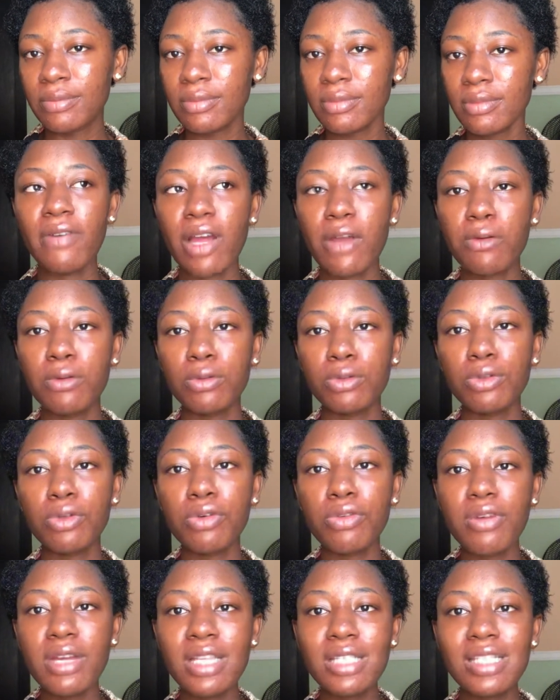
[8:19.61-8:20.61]
If I could
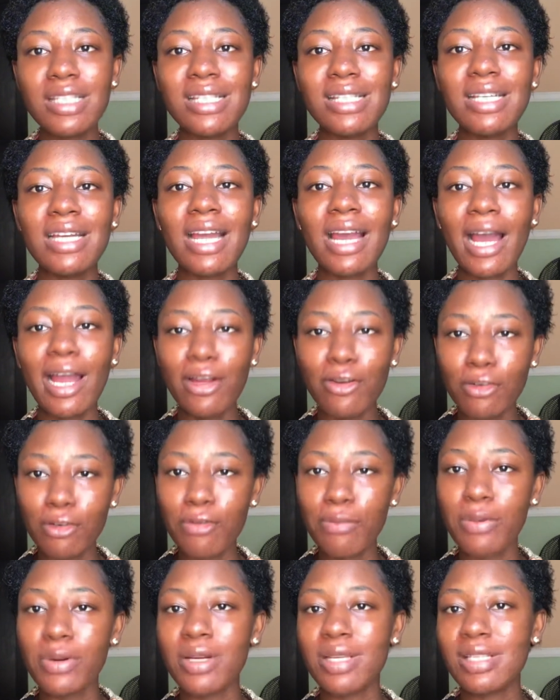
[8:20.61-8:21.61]
create the kind
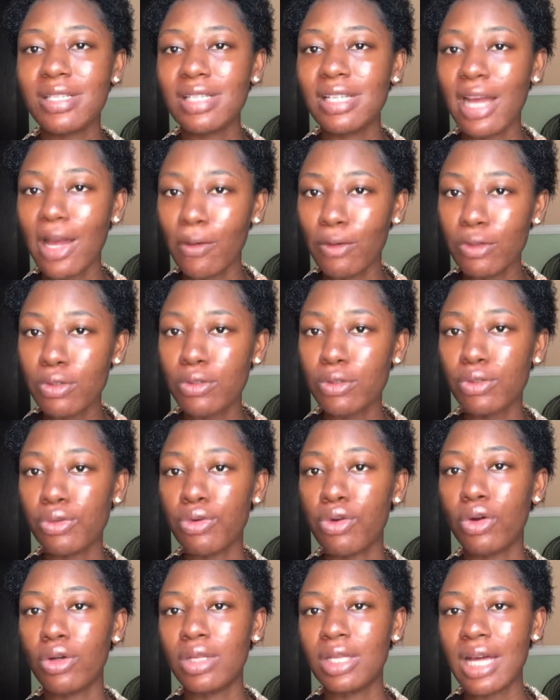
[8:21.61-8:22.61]
of person I want to
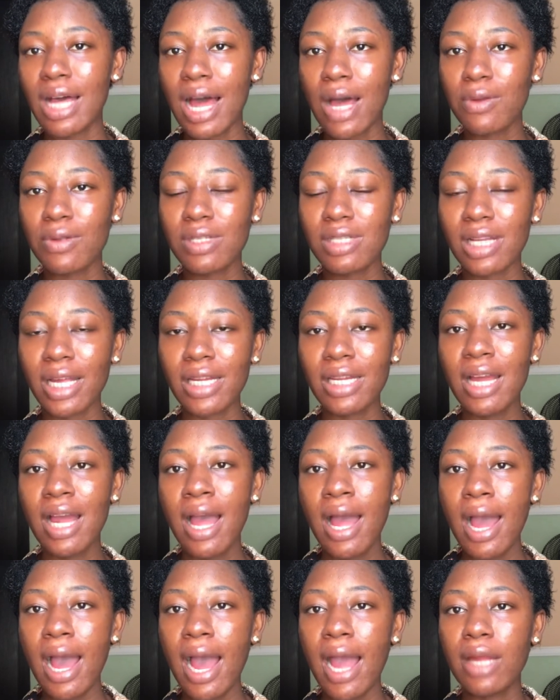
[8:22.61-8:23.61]
look on the outside,
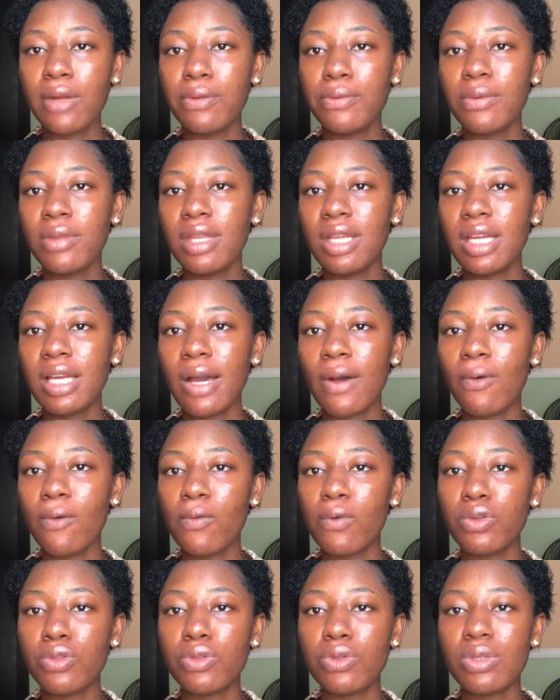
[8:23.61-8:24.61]
I don't think I
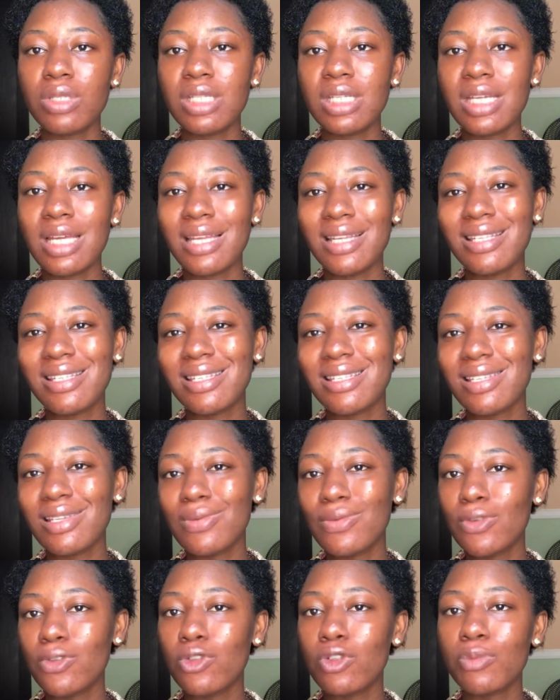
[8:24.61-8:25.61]
would want to see a
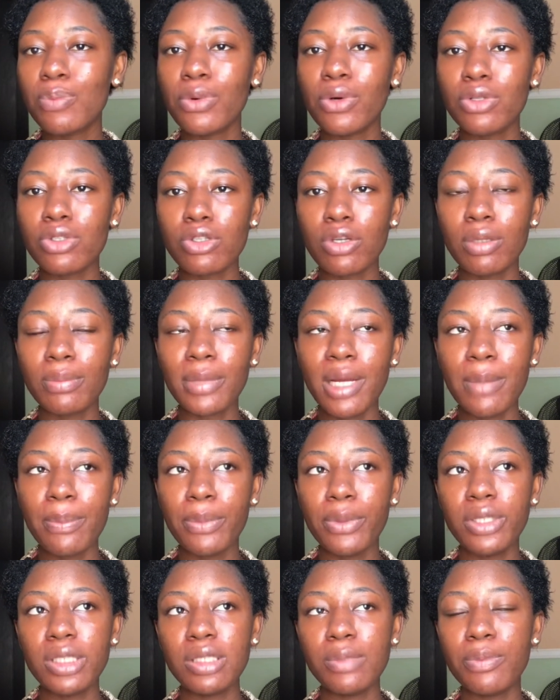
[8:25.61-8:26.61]
single spot on my
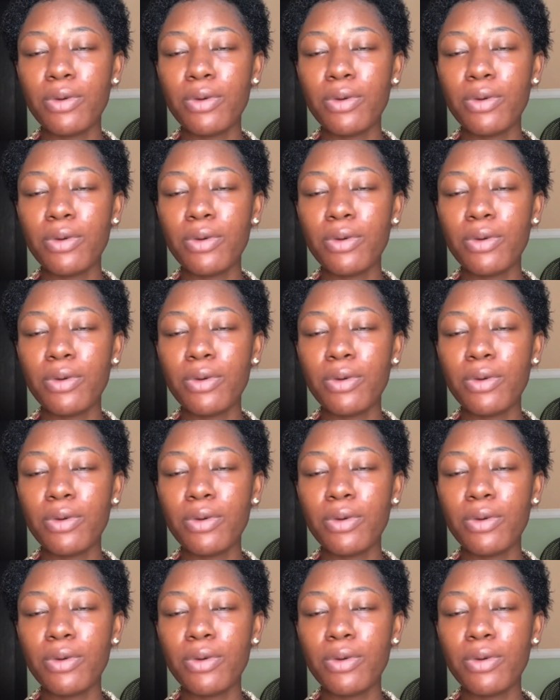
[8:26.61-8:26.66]
body.